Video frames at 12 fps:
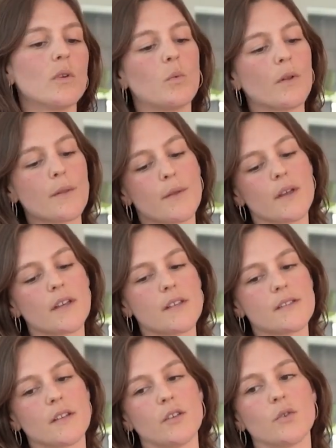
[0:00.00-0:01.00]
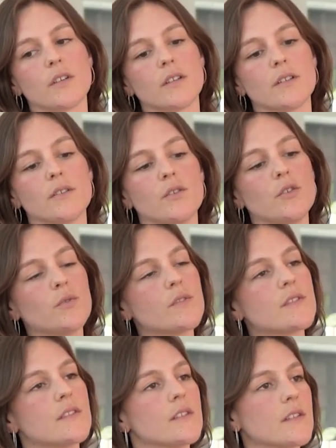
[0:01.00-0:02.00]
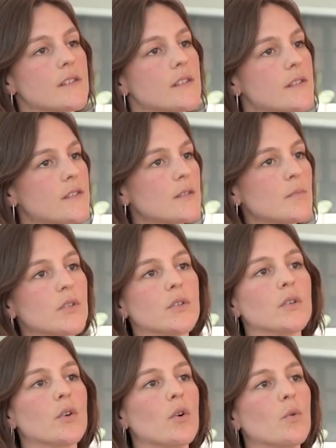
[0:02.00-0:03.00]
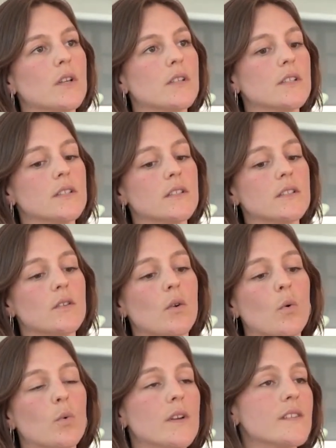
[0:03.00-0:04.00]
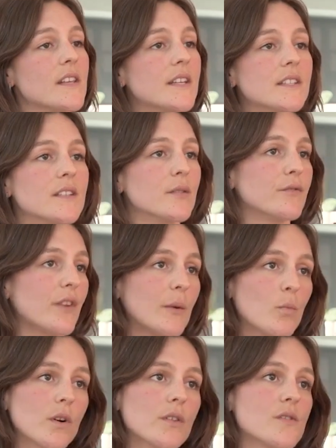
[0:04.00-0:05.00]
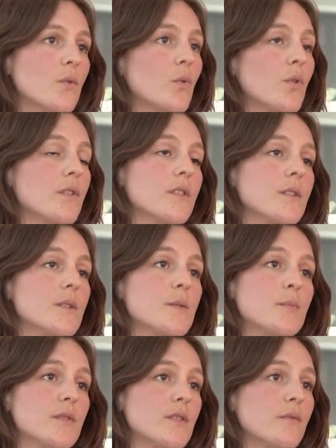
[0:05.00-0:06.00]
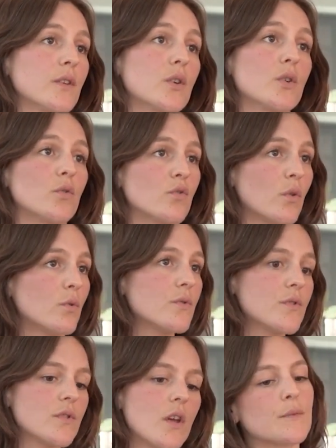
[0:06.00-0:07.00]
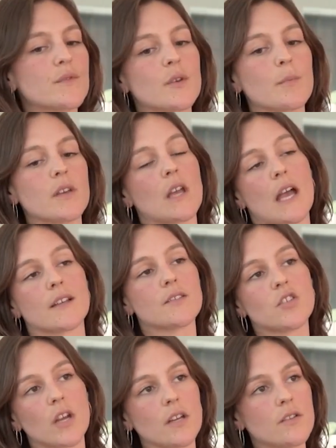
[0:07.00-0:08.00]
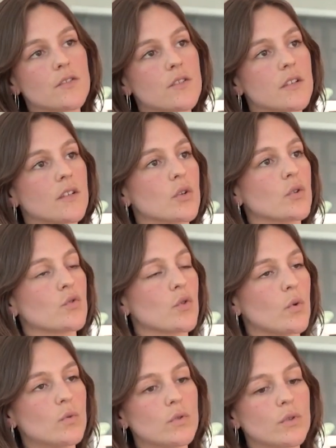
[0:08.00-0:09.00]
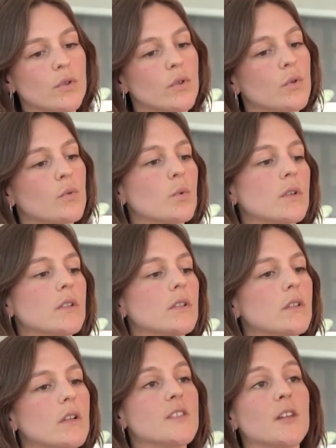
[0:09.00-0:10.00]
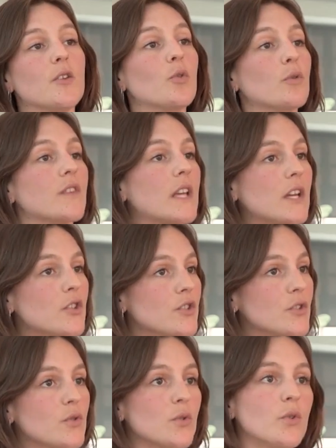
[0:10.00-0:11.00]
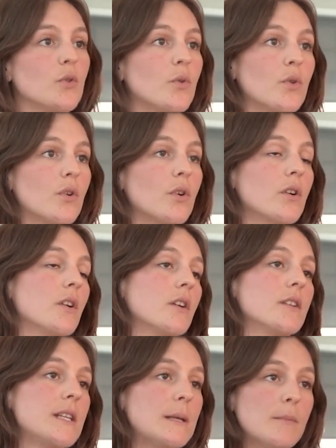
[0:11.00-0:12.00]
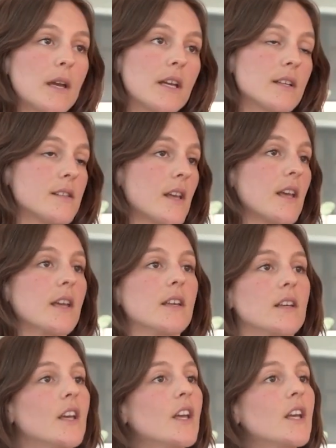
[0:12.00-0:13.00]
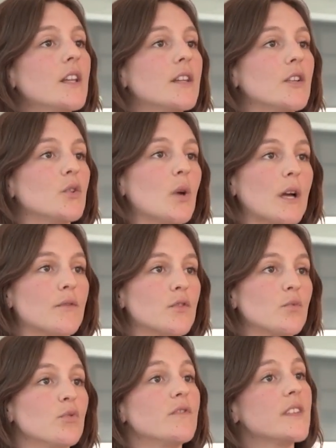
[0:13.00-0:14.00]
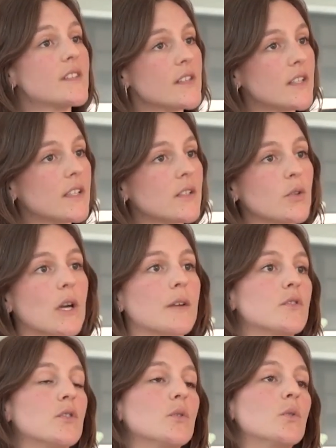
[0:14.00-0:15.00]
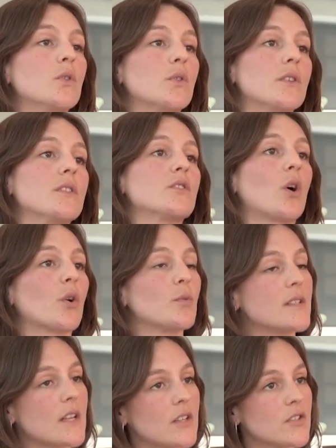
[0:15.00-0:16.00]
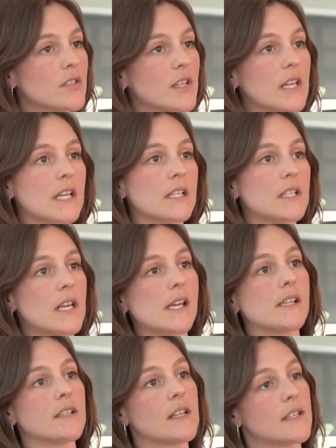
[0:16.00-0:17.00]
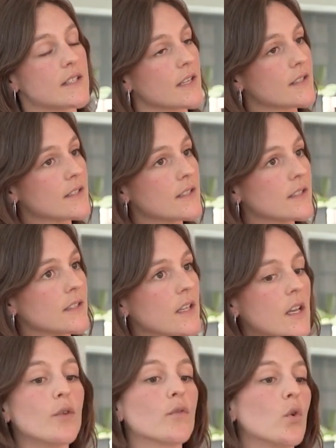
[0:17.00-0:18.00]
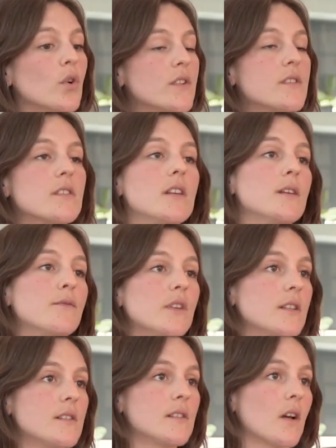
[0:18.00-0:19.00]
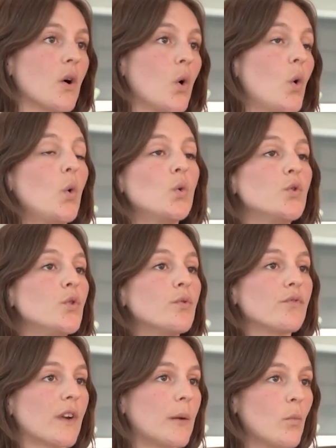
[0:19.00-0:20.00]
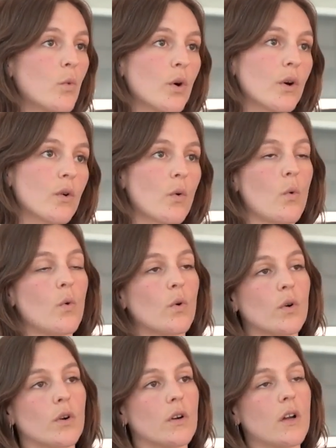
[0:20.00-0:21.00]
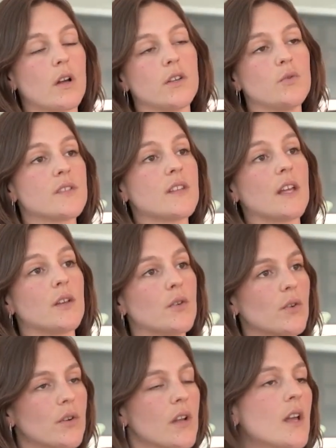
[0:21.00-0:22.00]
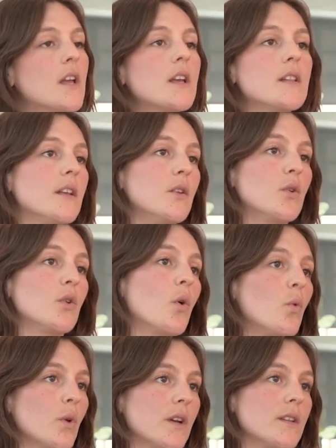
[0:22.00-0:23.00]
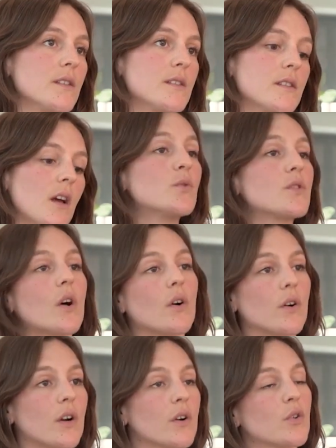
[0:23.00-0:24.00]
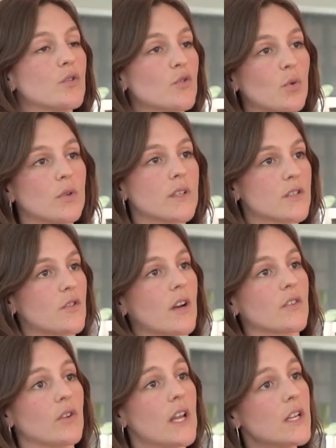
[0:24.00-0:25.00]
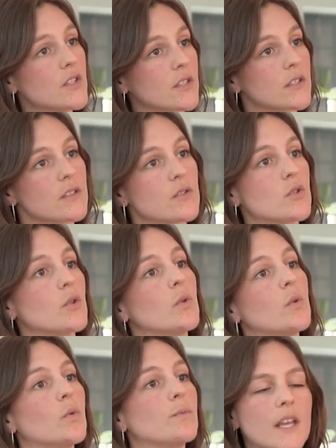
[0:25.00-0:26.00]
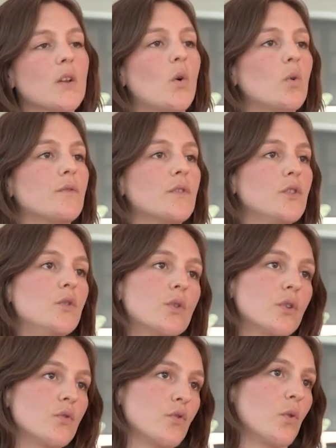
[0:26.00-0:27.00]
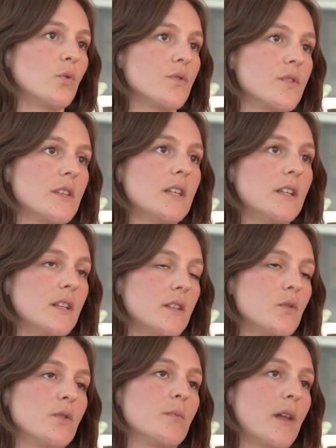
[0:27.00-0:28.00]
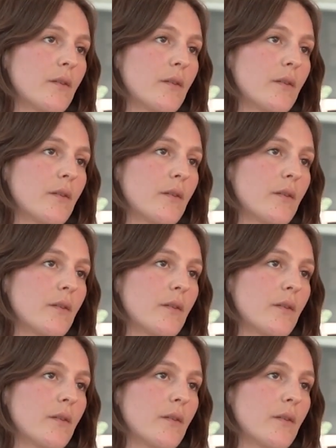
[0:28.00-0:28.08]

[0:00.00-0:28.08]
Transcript: Well, one thing is that you can use the system. You can go in and always edit the frameworks or the specific controls. If something has changed in a control, you will send a notification to your teammate saying that you have to revisit it, you have to look at the documentation again and attest it. Of course, if it's a whole new framework or a new standard, then you can always use our control extractor agent to get all of the new controls into the